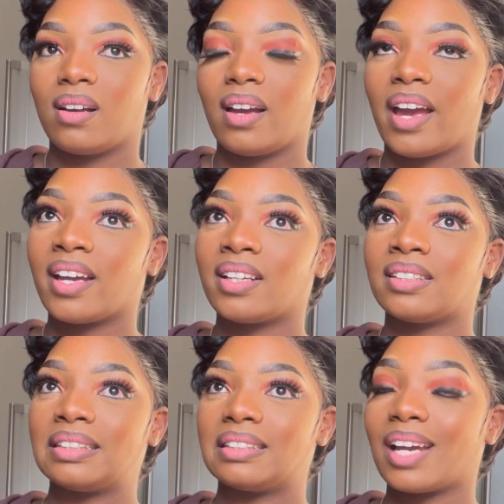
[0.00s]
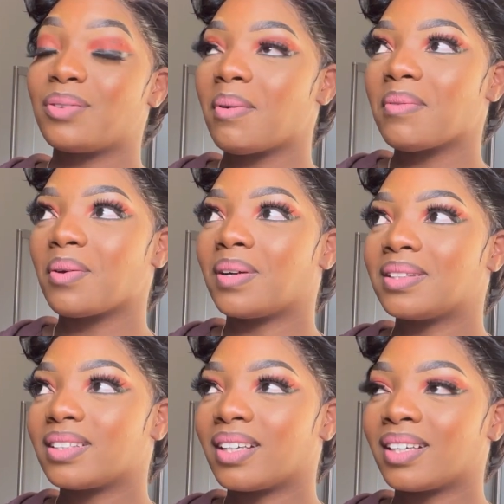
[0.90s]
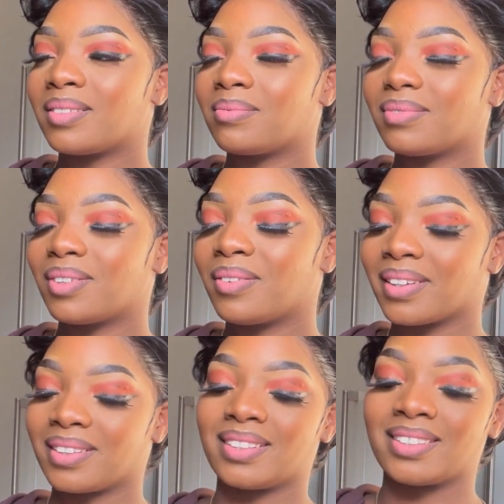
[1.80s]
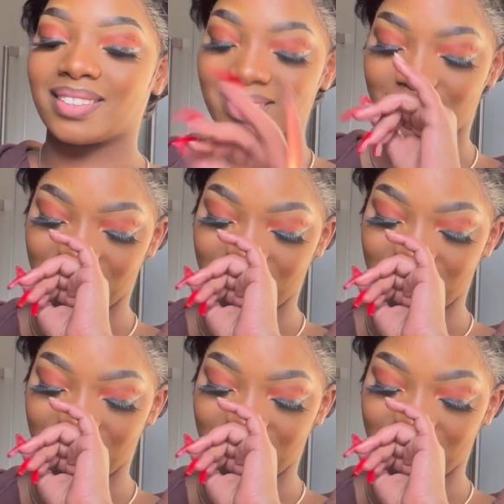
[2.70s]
And I remember one time, oh my goodness,